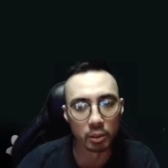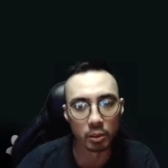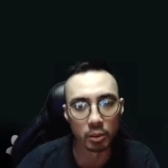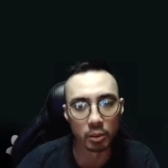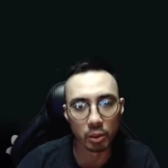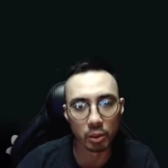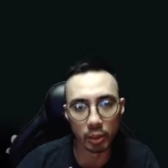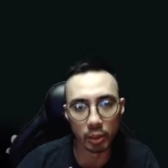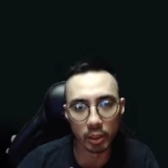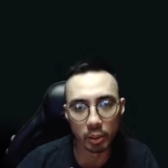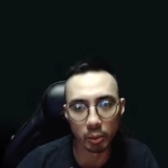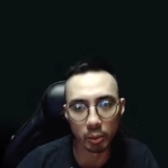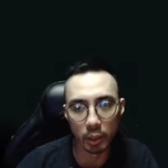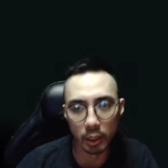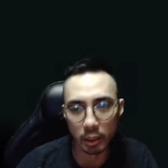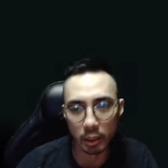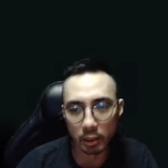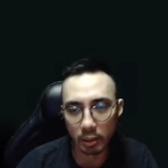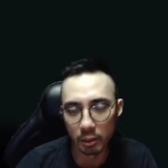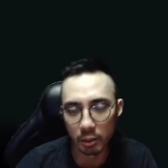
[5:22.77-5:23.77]
So
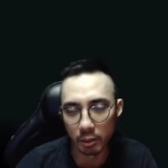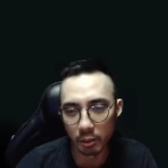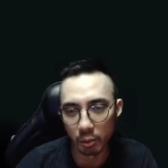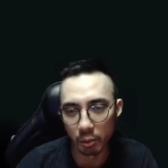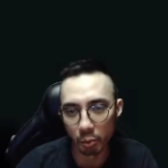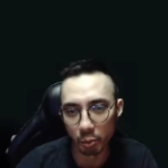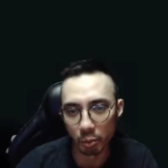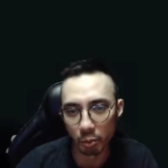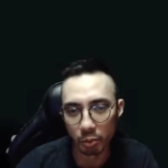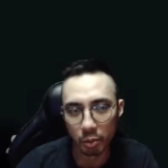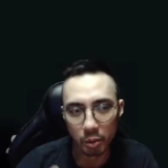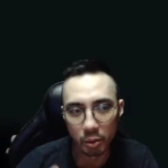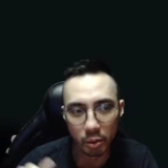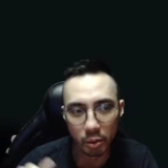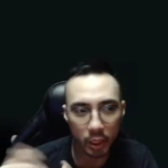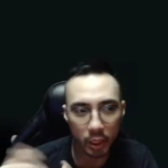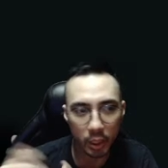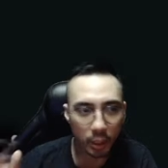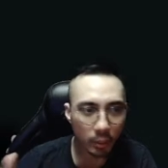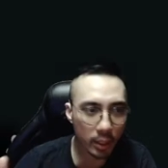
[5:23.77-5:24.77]
anyway,
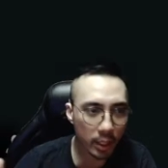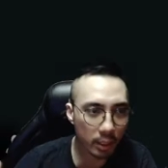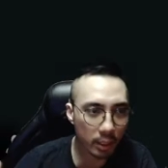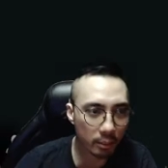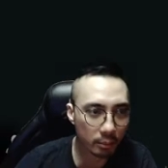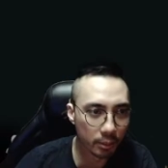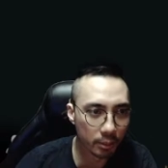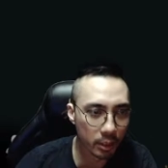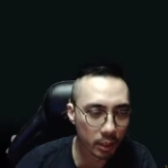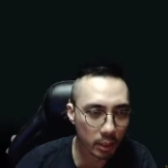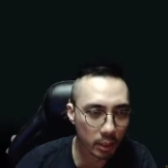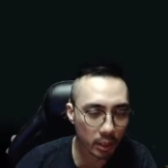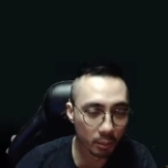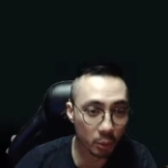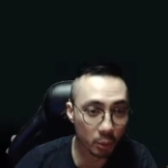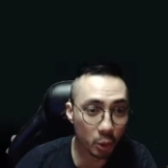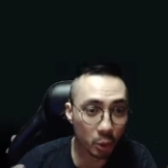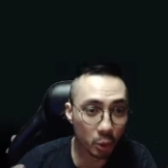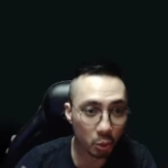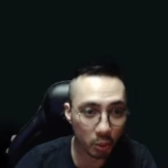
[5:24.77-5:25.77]
today we have
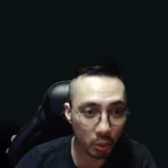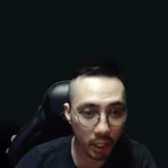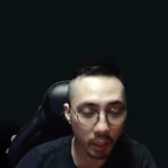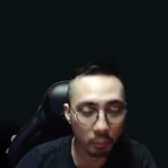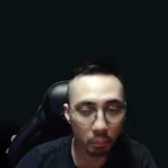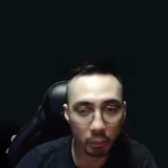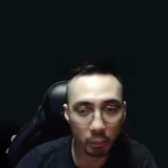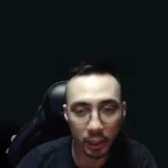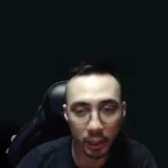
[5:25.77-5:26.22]
Temur Ramp.